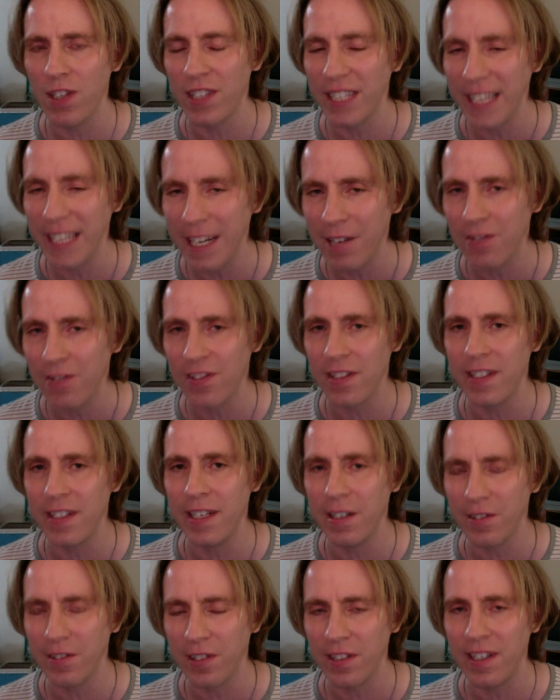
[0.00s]
years and
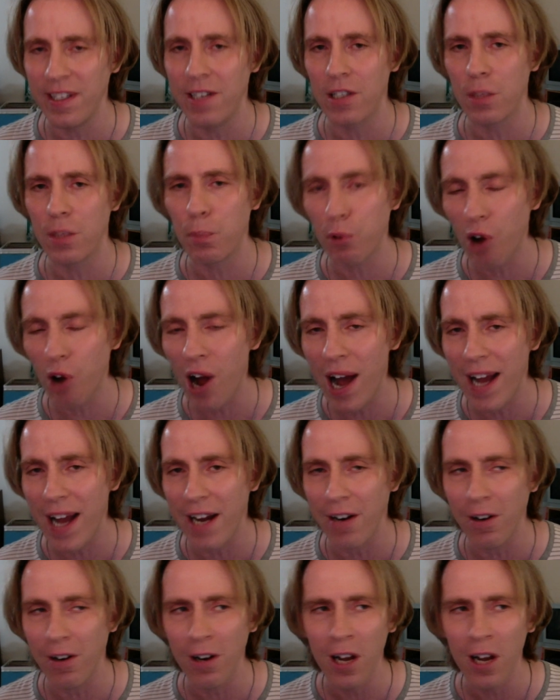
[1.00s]
years and years
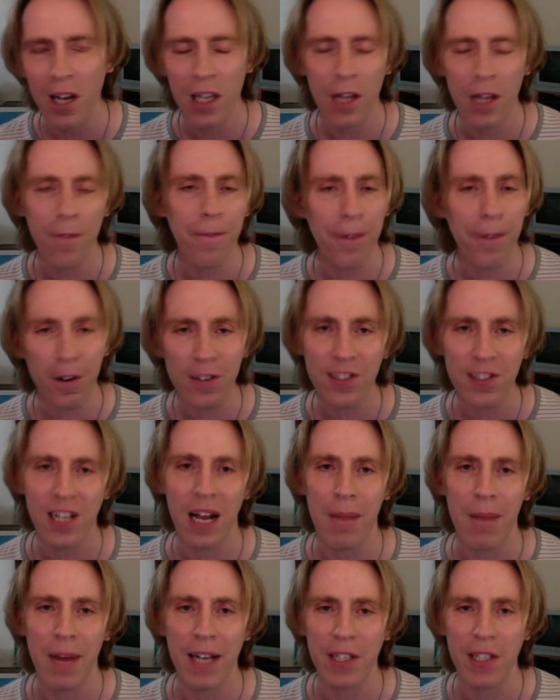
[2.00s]
prior, the first
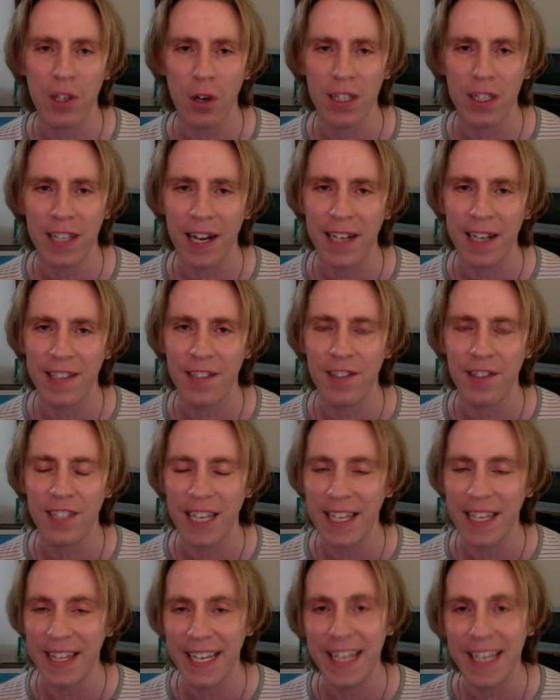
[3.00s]
time I saw Tyson
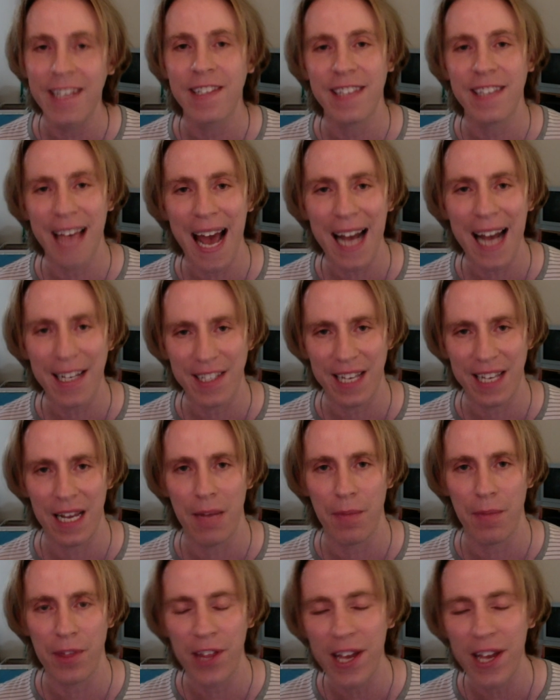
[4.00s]
say the exact
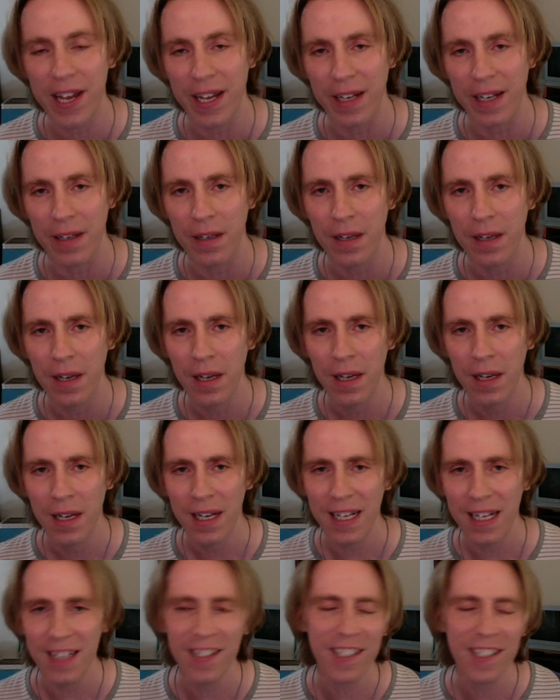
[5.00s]
same thing.
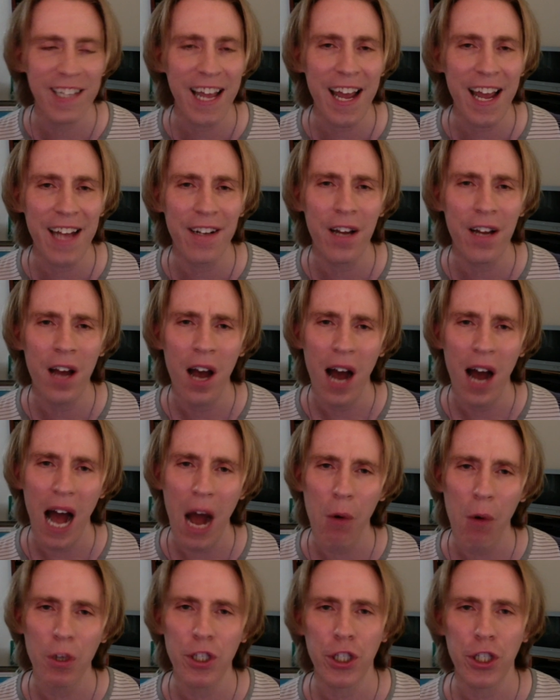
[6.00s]
Instead,
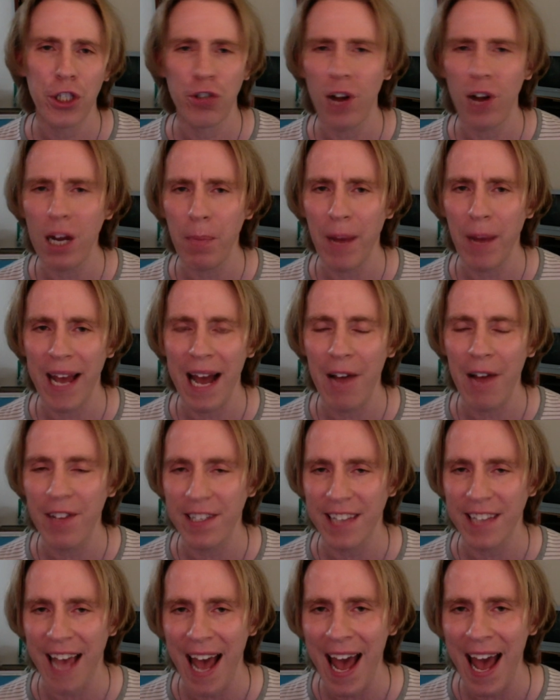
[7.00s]
I was struck by how
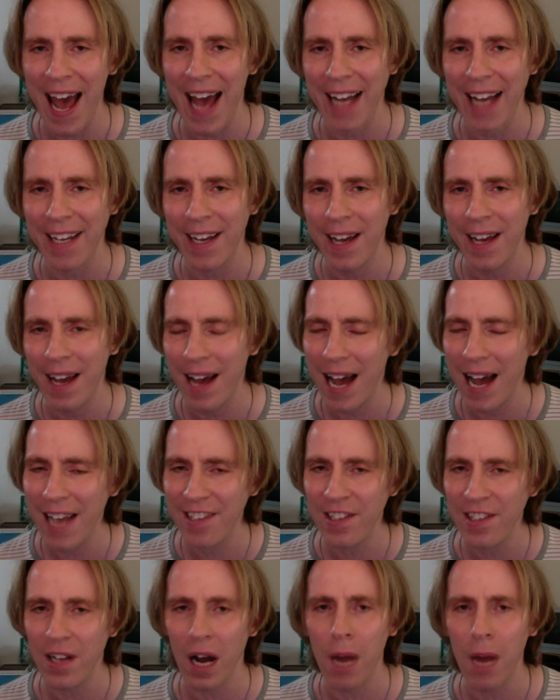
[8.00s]
this hack
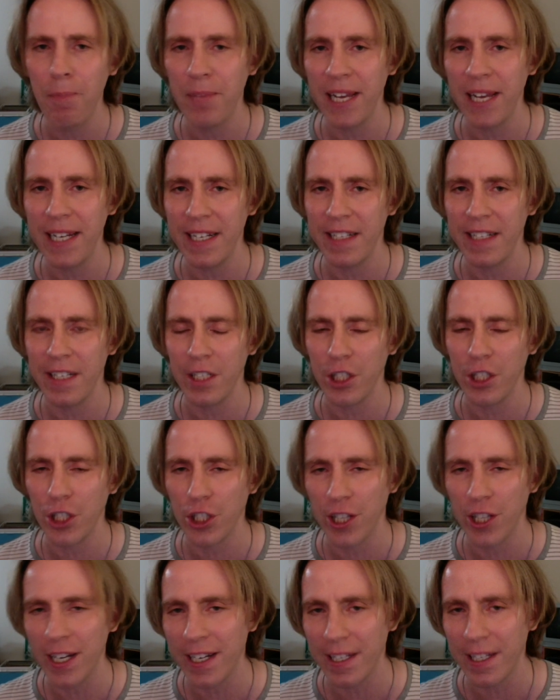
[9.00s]
hasn't updated his
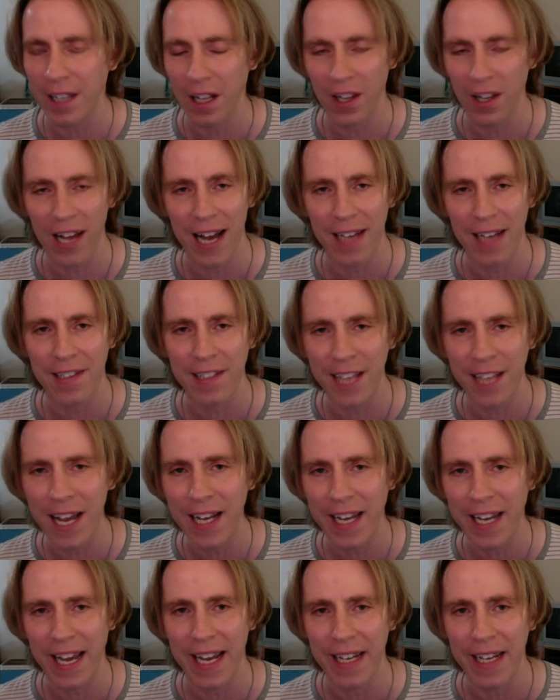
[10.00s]
shtick in the last
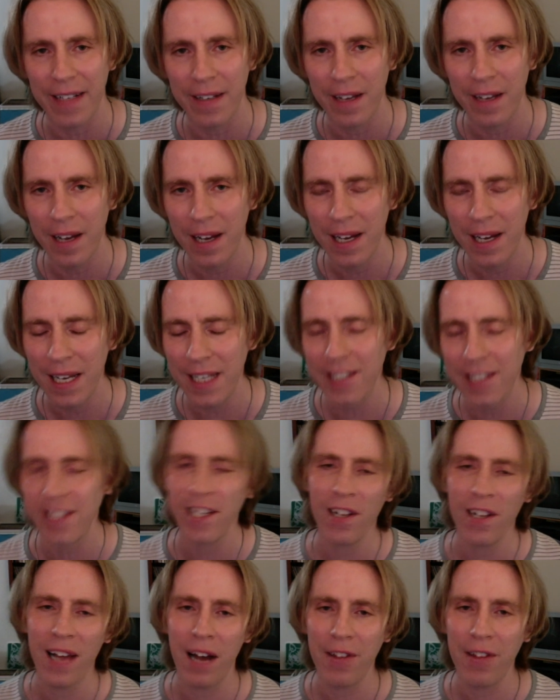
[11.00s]
decade. He's
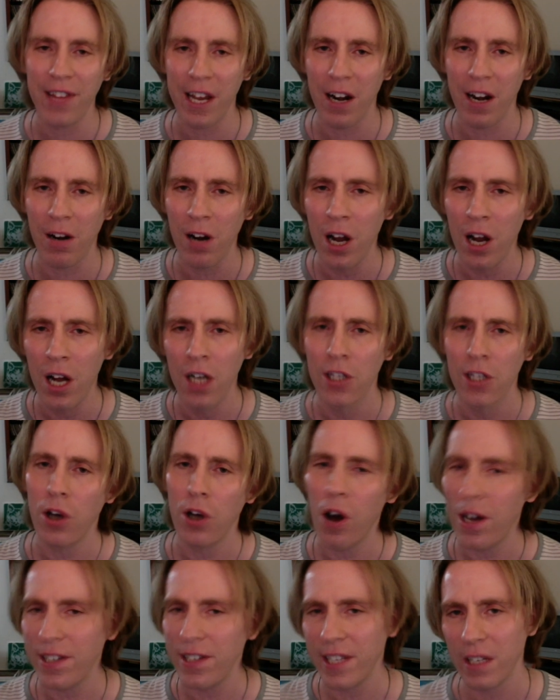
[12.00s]
still out there
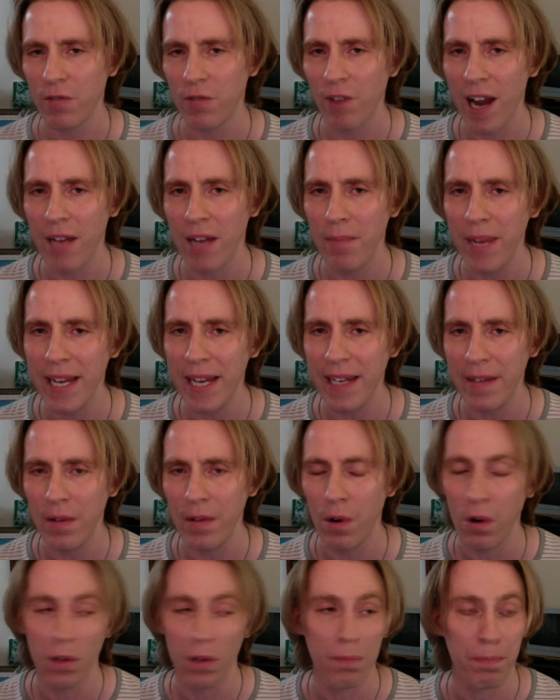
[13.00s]
tossing red meat,
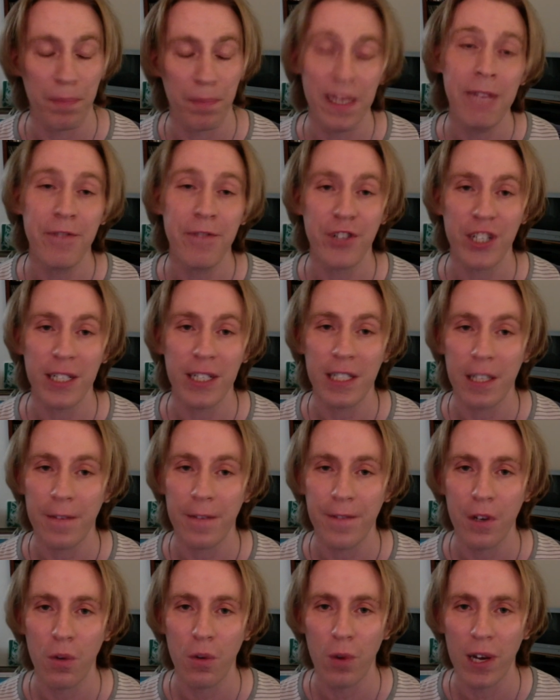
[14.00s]
or beef sheets
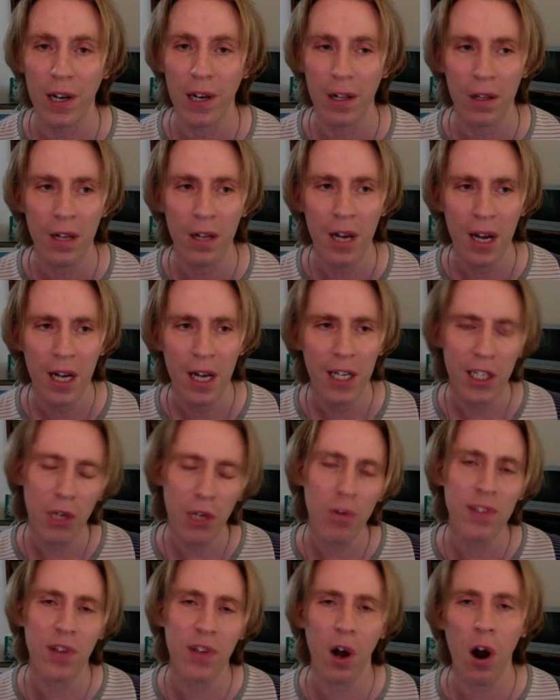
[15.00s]
if you will,
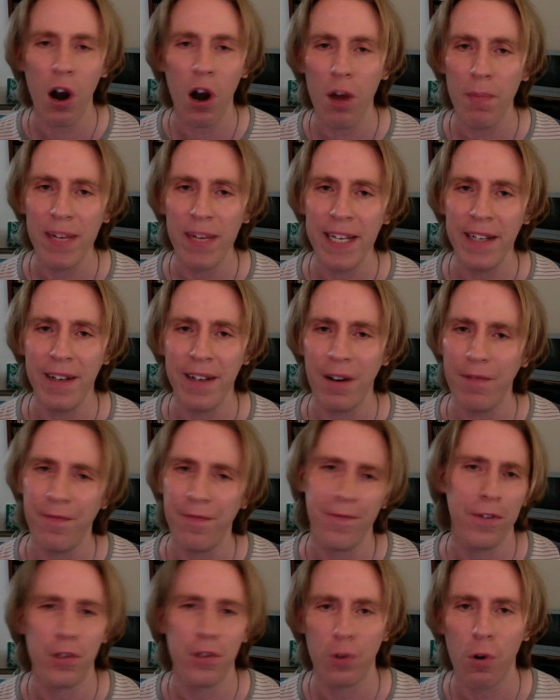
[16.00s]
to his army of
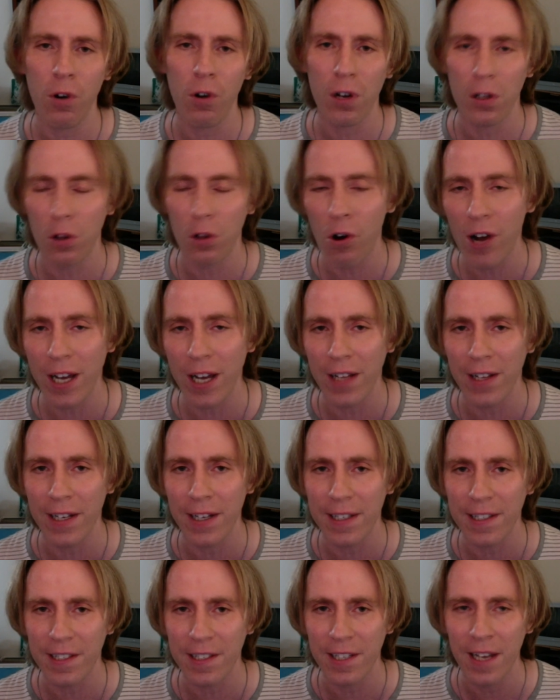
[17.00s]
Fedora
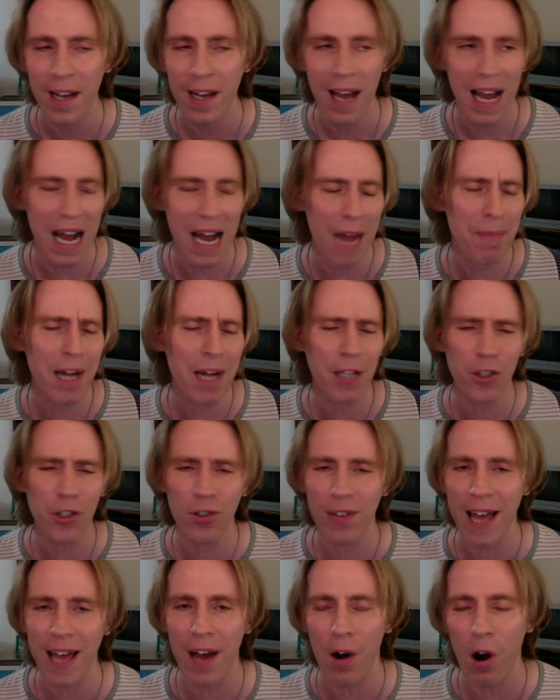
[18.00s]
loyalists, and I'm not
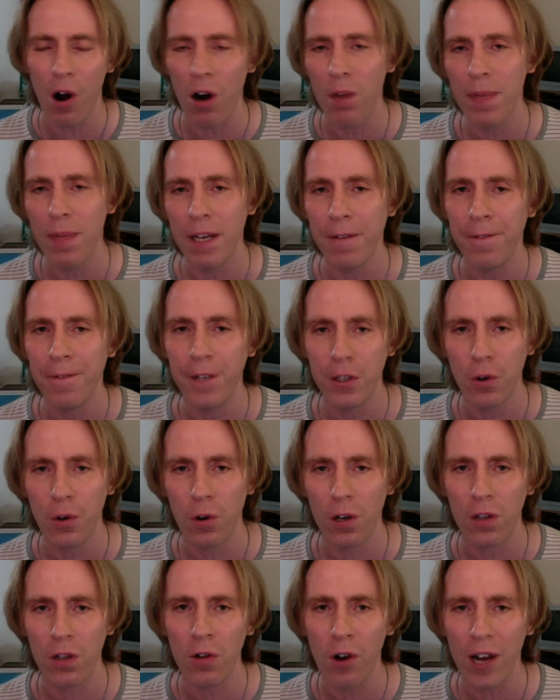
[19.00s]
sure that army of
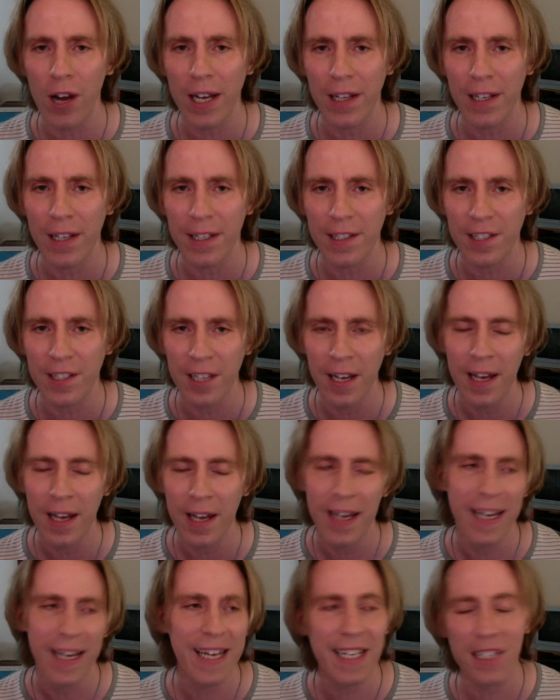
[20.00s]
Fedora loyalists
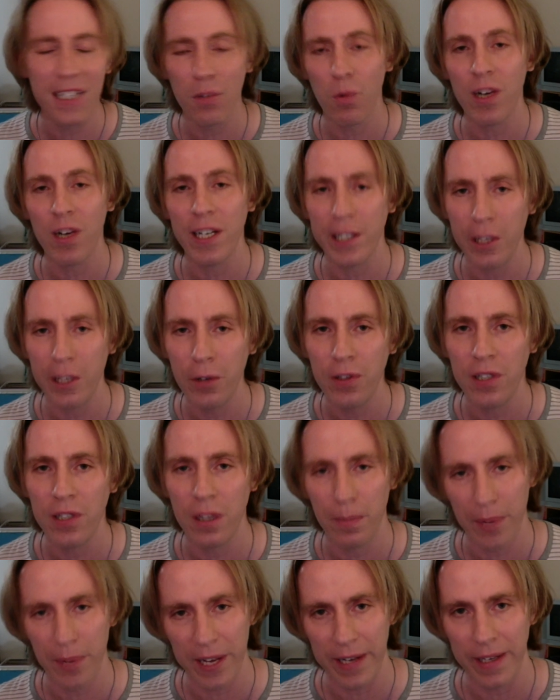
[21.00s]
is what it used to
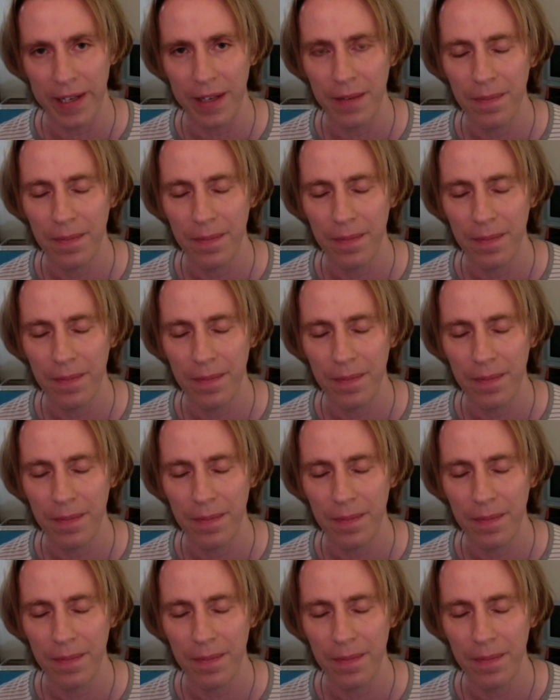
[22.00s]
be.